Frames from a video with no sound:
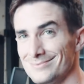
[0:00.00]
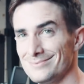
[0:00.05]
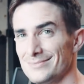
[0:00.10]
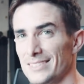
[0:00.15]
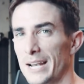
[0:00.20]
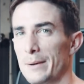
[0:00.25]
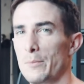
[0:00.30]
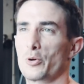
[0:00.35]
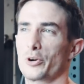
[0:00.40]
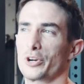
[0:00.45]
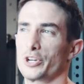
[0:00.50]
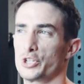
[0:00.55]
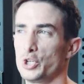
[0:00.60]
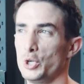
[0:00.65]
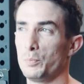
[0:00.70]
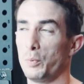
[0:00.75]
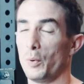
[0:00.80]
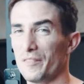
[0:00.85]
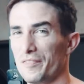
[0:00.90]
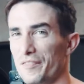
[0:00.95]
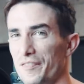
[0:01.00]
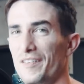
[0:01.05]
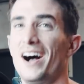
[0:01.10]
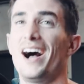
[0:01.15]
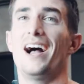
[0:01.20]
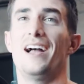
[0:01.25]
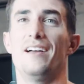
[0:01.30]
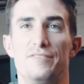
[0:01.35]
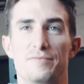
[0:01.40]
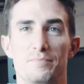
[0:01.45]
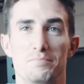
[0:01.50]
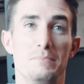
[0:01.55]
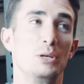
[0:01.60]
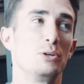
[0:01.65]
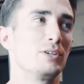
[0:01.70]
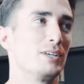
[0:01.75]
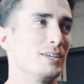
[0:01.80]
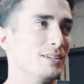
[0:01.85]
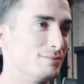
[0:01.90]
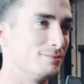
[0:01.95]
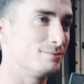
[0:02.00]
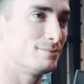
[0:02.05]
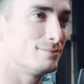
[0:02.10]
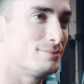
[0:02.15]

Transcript: And I'm ordering 2.5 million